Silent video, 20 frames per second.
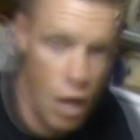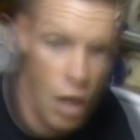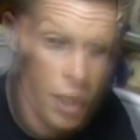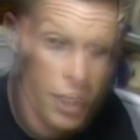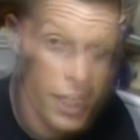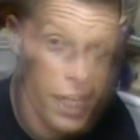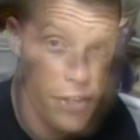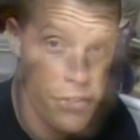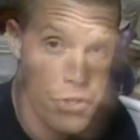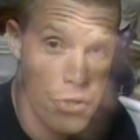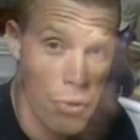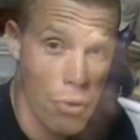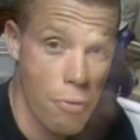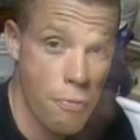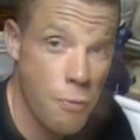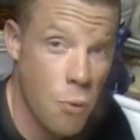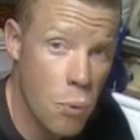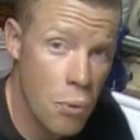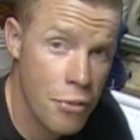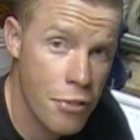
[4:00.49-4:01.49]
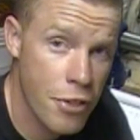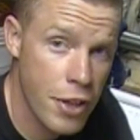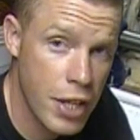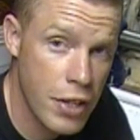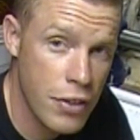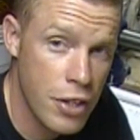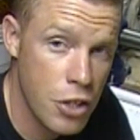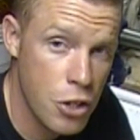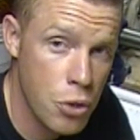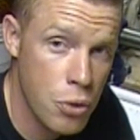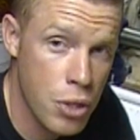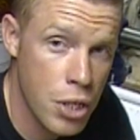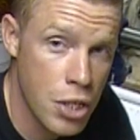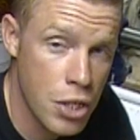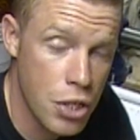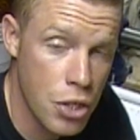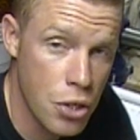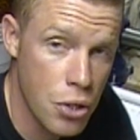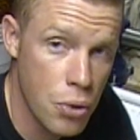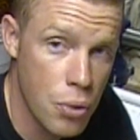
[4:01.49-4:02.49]
All right, guys. So the fourth thing that you can
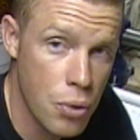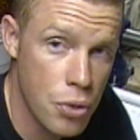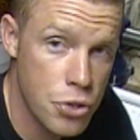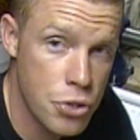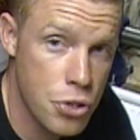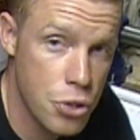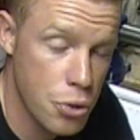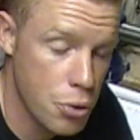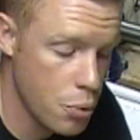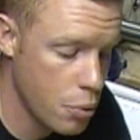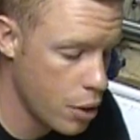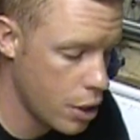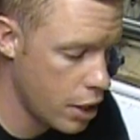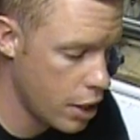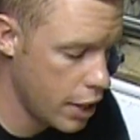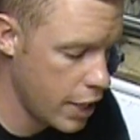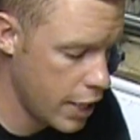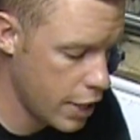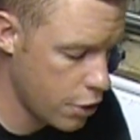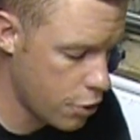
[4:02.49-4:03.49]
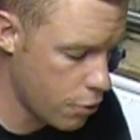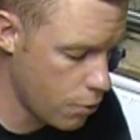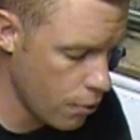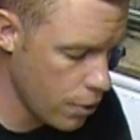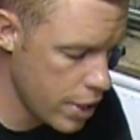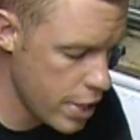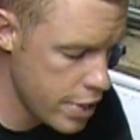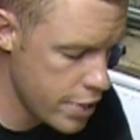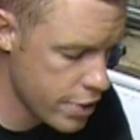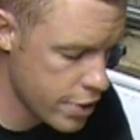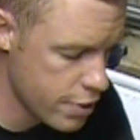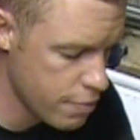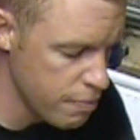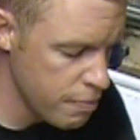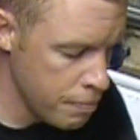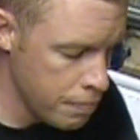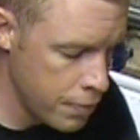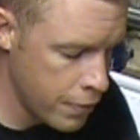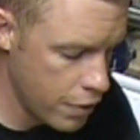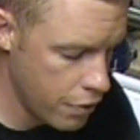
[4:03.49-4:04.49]
do to uh,
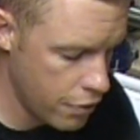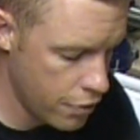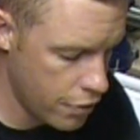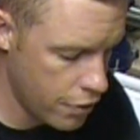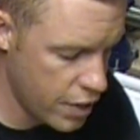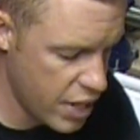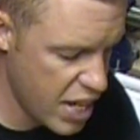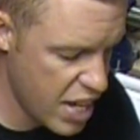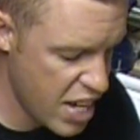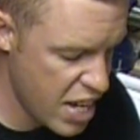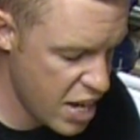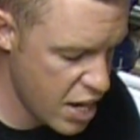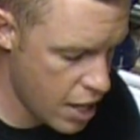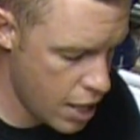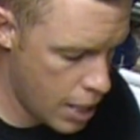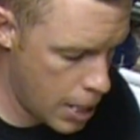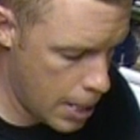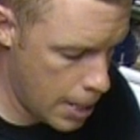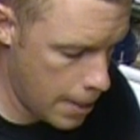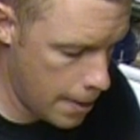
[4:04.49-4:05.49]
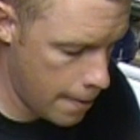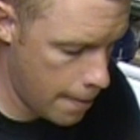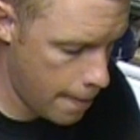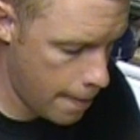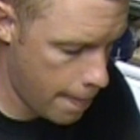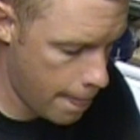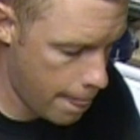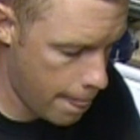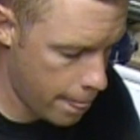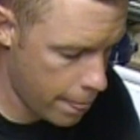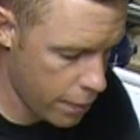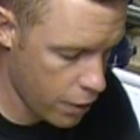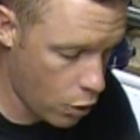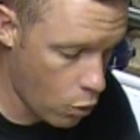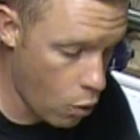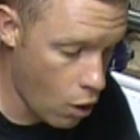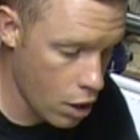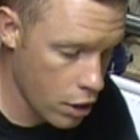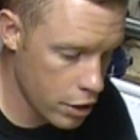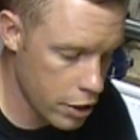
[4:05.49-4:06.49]
increase the the
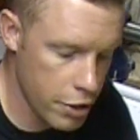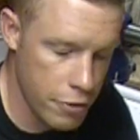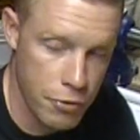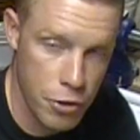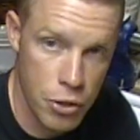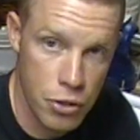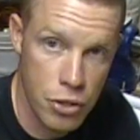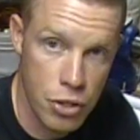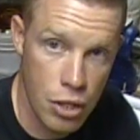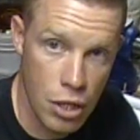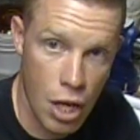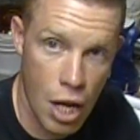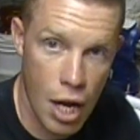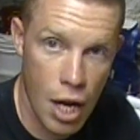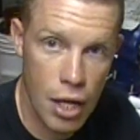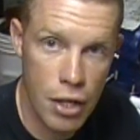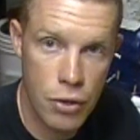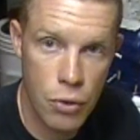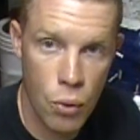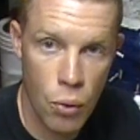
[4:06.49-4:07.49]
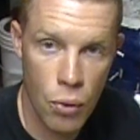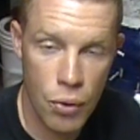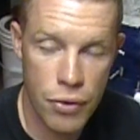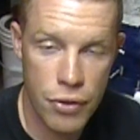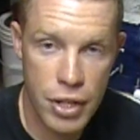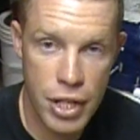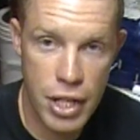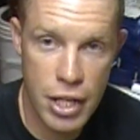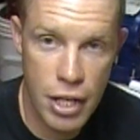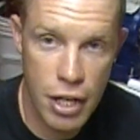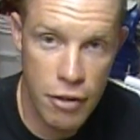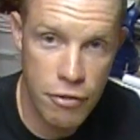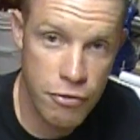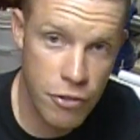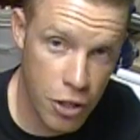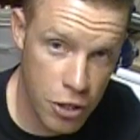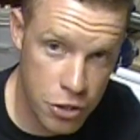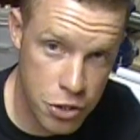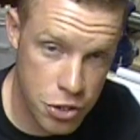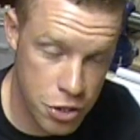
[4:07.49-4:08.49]
quality of your Glock or the
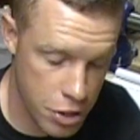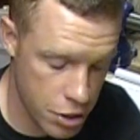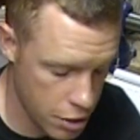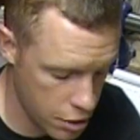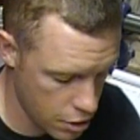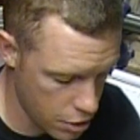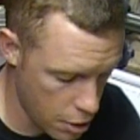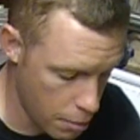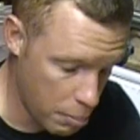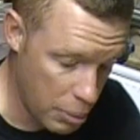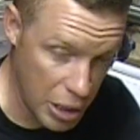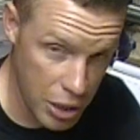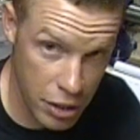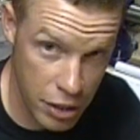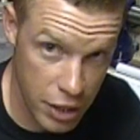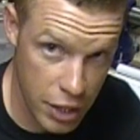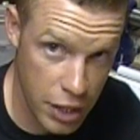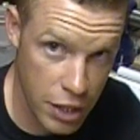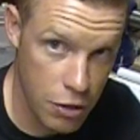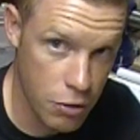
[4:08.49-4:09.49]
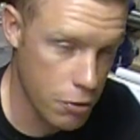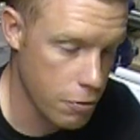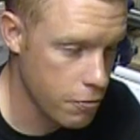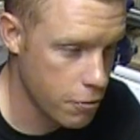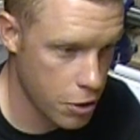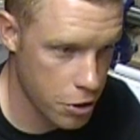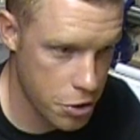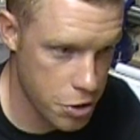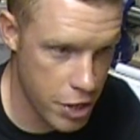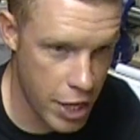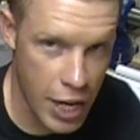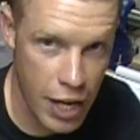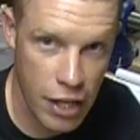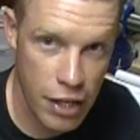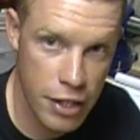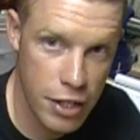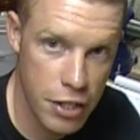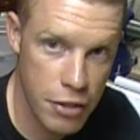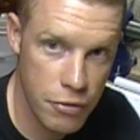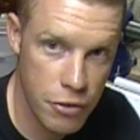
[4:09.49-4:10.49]
uh, ability or
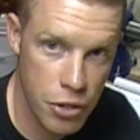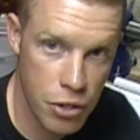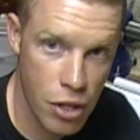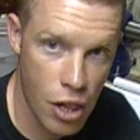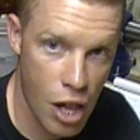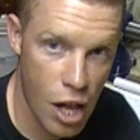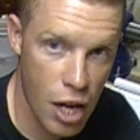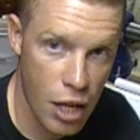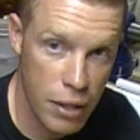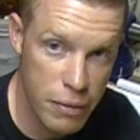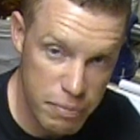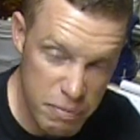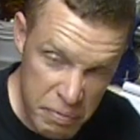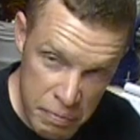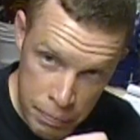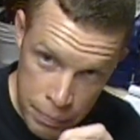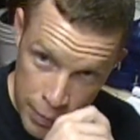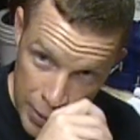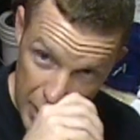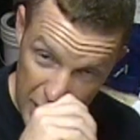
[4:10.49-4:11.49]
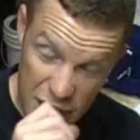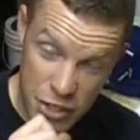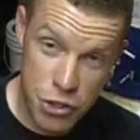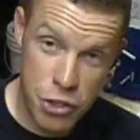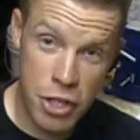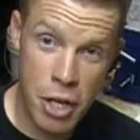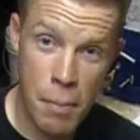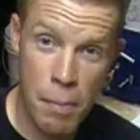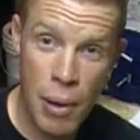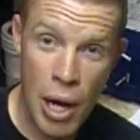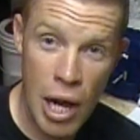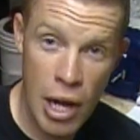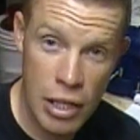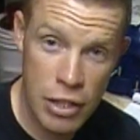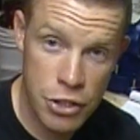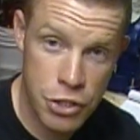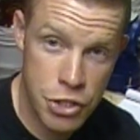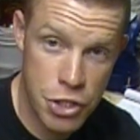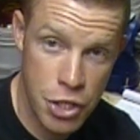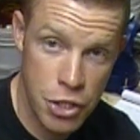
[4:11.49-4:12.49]
functionality of your Glock is you can
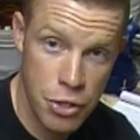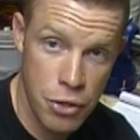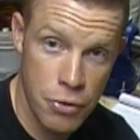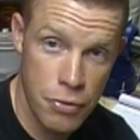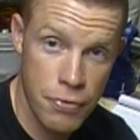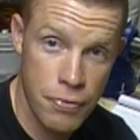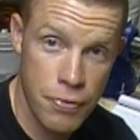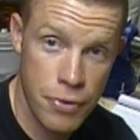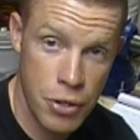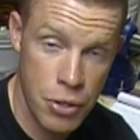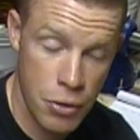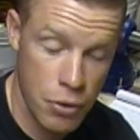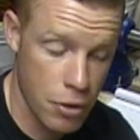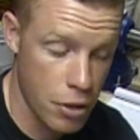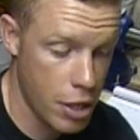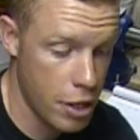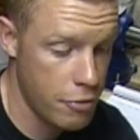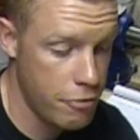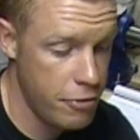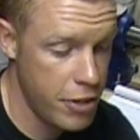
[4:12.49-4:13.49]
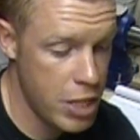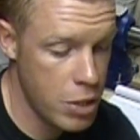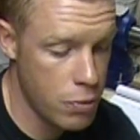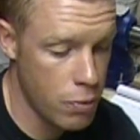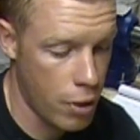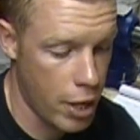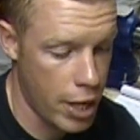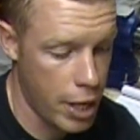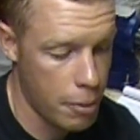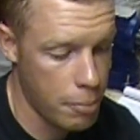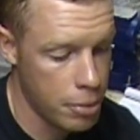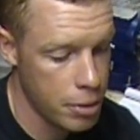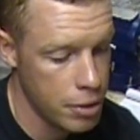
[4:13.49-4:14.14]
polish your your feed ramp.